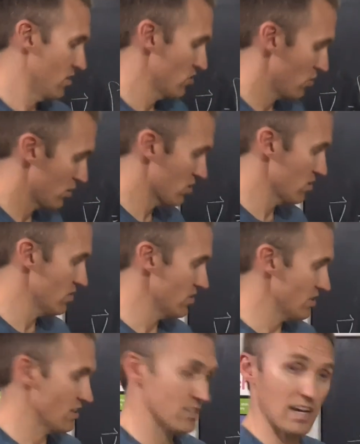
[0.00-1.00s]
So it
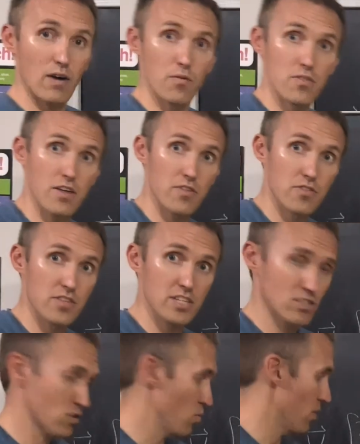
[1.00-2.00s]
turns out that
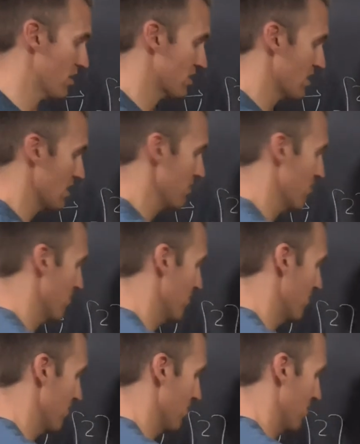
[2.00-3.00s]
this quantity
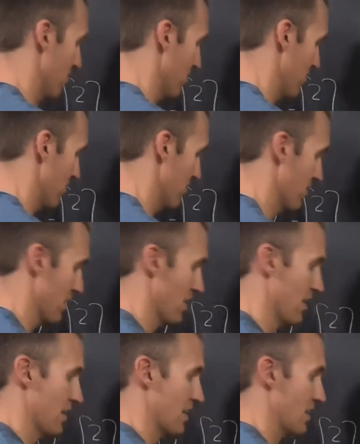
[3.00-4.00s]

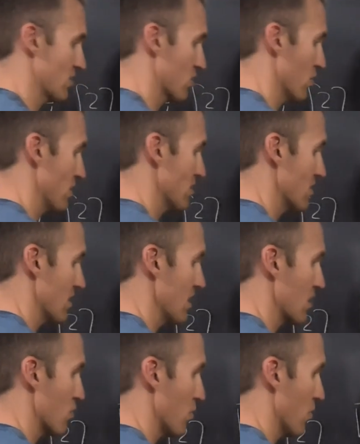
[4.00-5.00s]
is going to
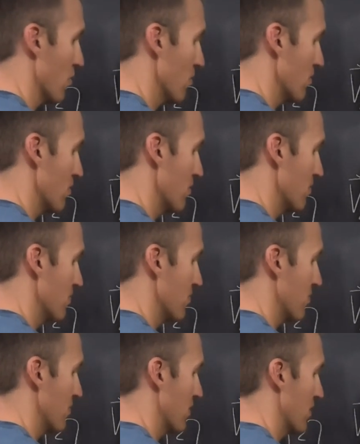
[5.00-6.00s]
equal
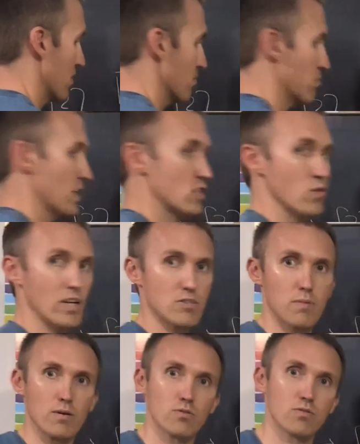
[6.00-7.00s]
B
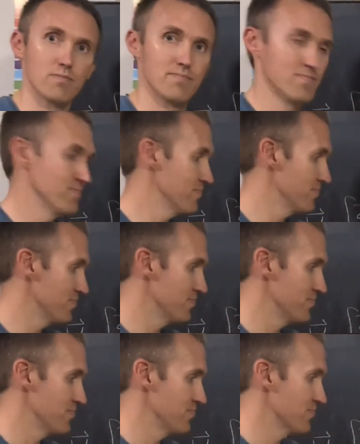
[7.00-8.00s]
transpose.
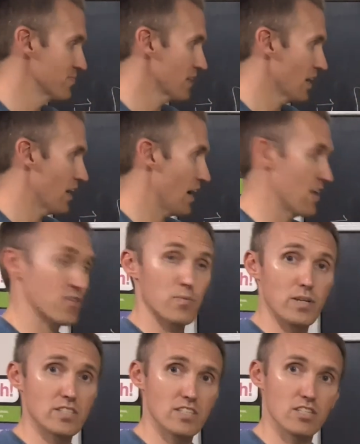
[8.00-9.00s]
And the
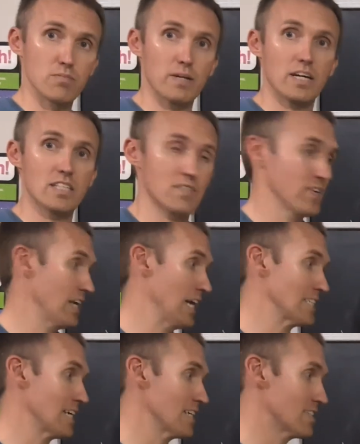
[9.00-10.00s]
reason is because of an
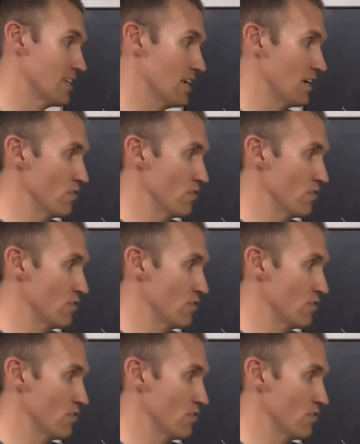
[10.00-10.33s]
identity.